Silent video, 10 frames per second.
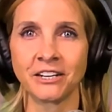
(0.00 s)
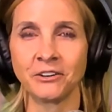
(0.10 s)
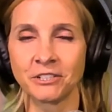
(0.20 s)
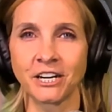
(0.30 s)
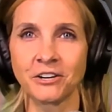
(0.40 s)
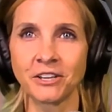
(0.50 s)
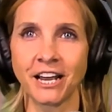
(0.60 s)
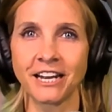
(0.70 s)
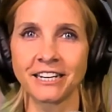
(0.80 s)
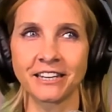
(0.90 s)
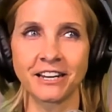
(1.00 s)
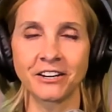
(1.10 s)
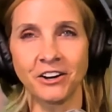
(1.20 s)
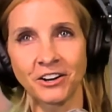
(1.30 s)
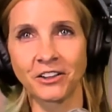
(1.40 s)
Wish I knew that. And then,
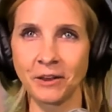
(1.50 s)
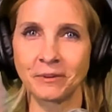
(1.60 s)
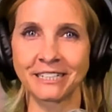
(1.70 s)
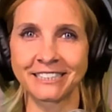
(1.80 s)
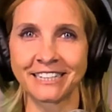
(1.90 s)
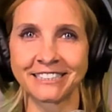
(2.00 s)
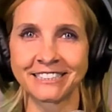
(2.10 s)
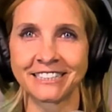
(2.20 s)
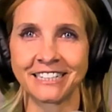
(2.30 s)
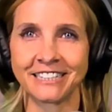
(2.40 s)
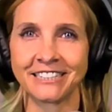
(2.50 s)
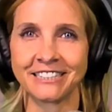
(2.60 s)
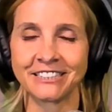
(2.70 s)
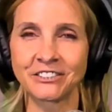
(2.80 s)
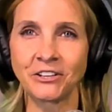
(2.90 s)
oh, that makes sense.
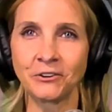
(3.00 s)
So